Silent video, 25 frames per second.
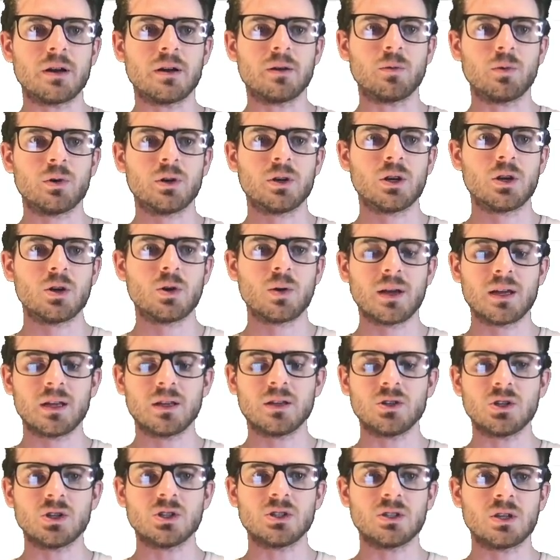And we're gonna go ahead
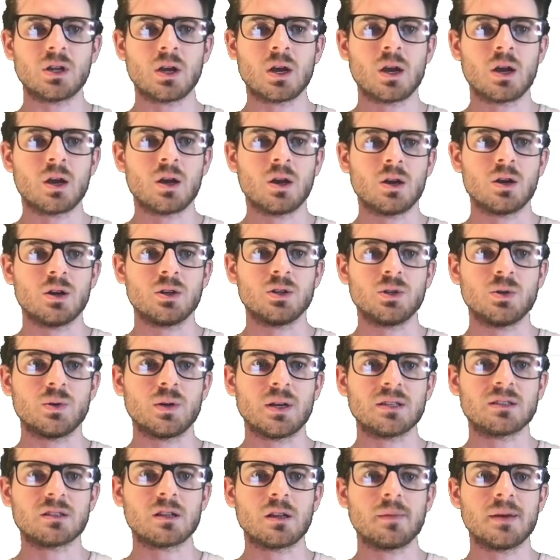and just do an
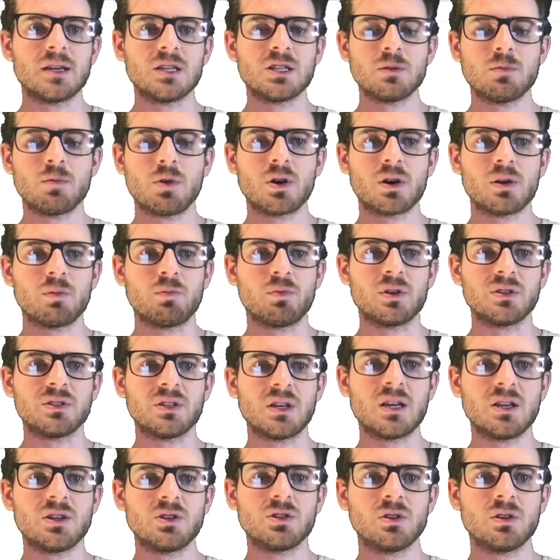exclamation mark and press
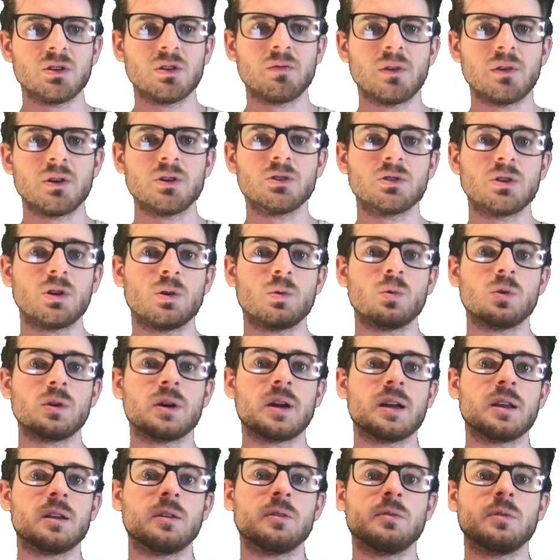enter and VS Code will
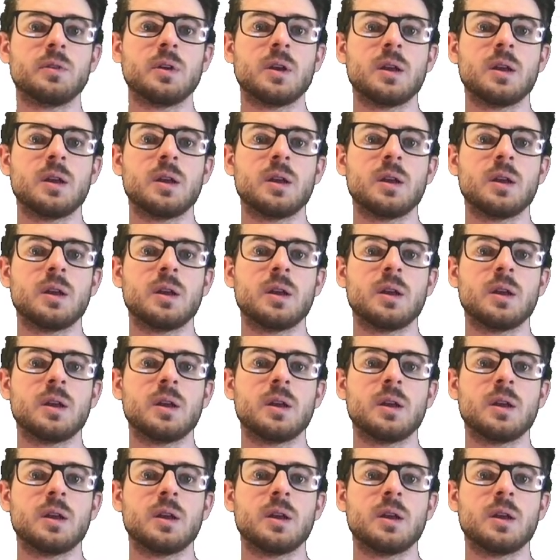kind of